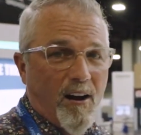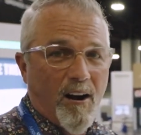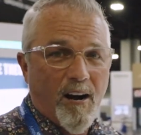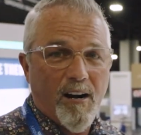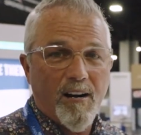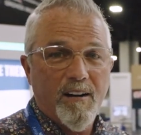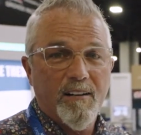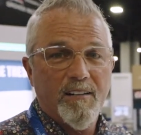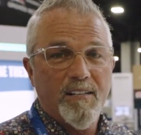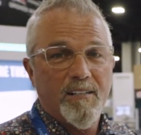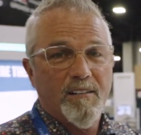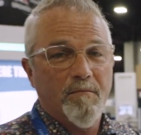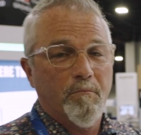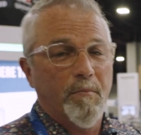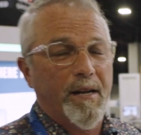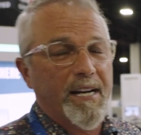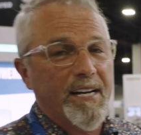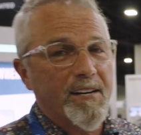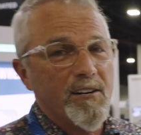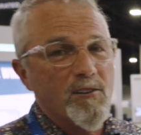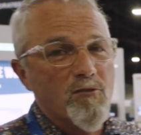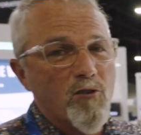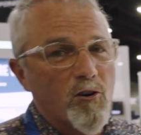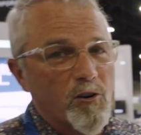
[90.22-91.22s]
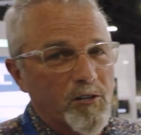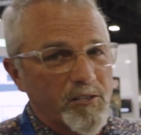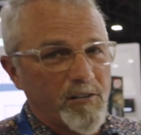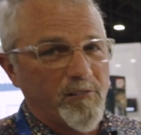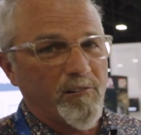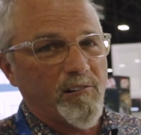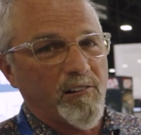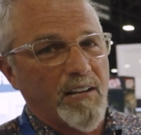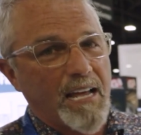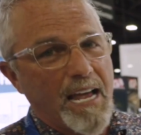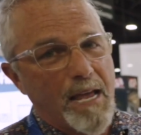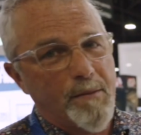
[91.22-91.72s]
are, but in
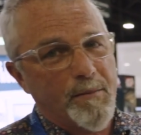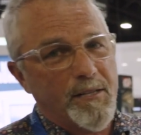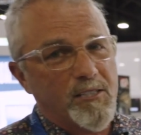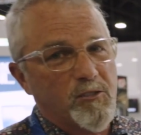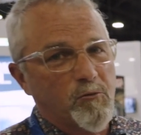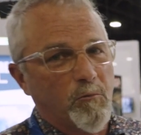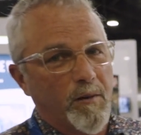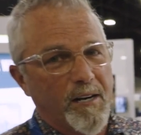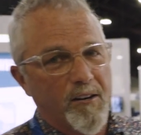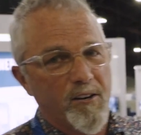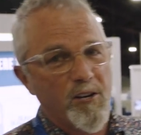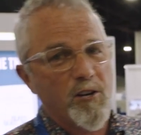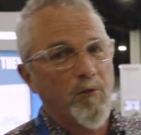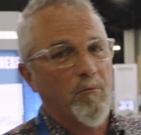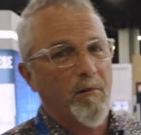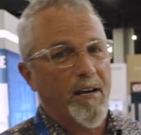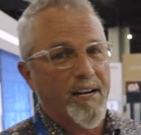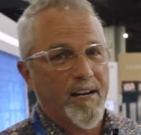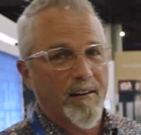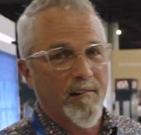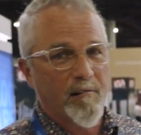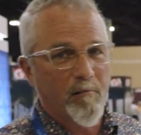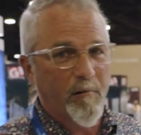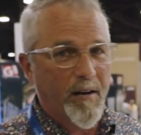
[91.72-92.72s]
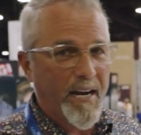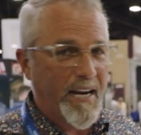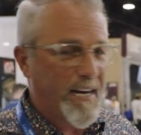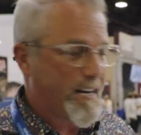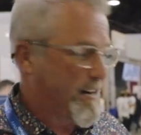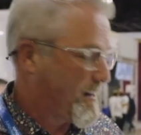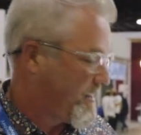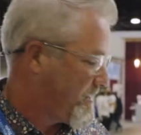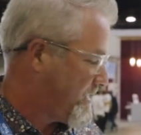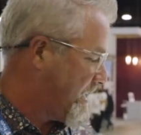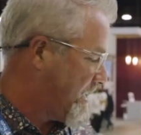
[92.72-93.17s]
northern climates where you want a great